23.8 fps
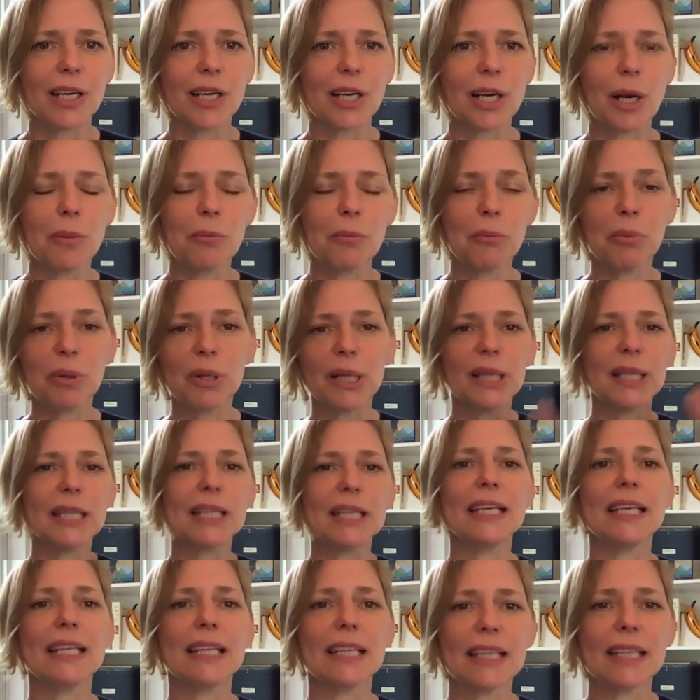
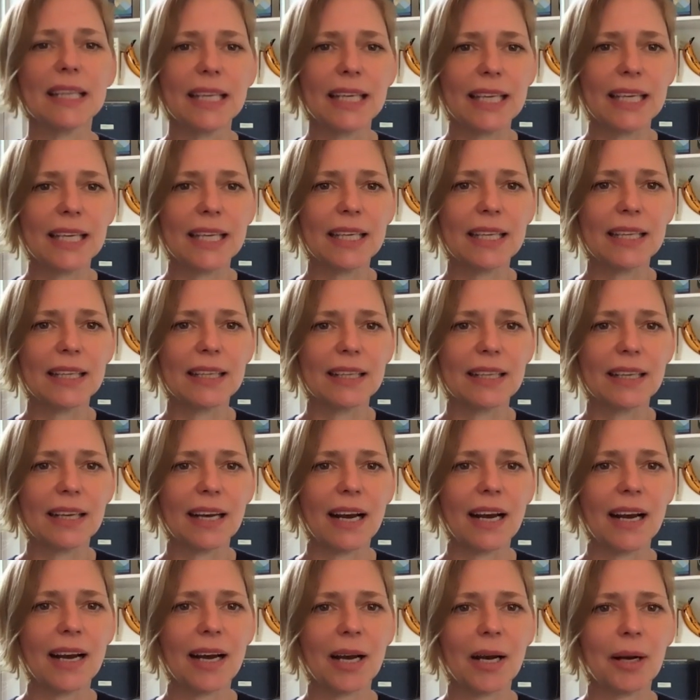completely,
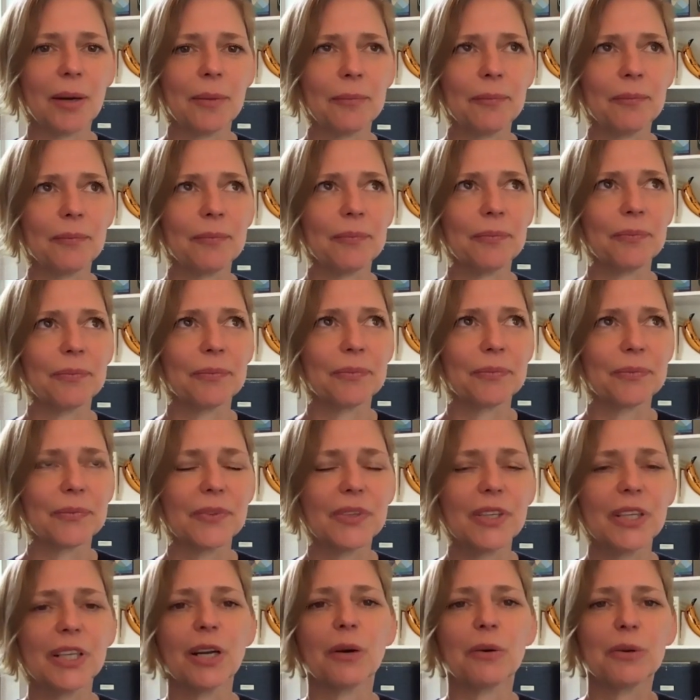um,
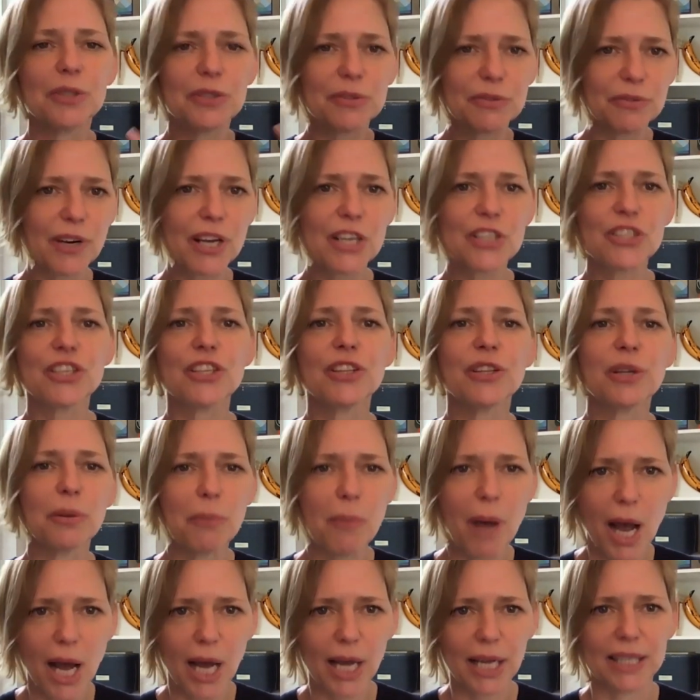you know, it was fresh in their
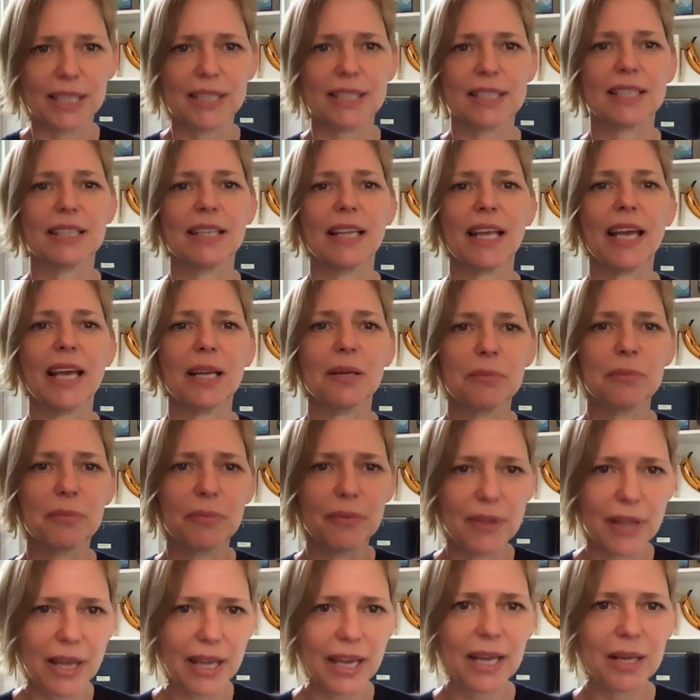minds and they had,
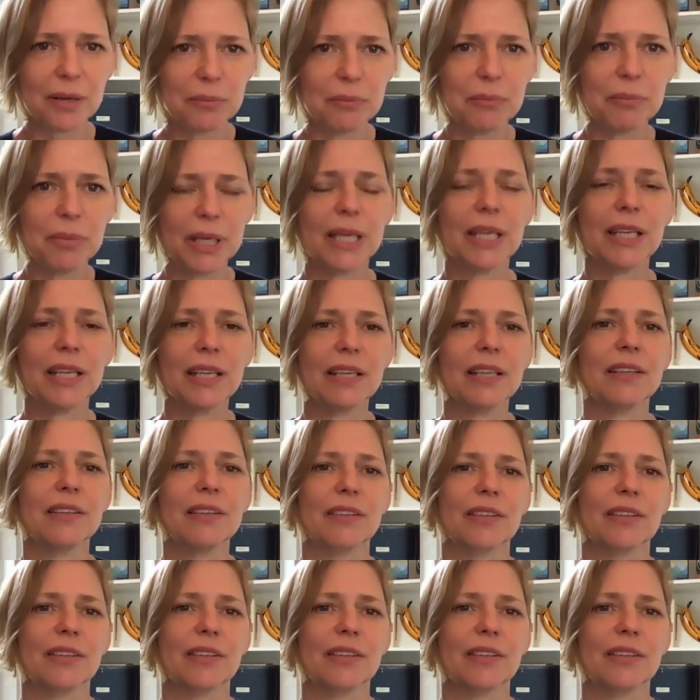they had been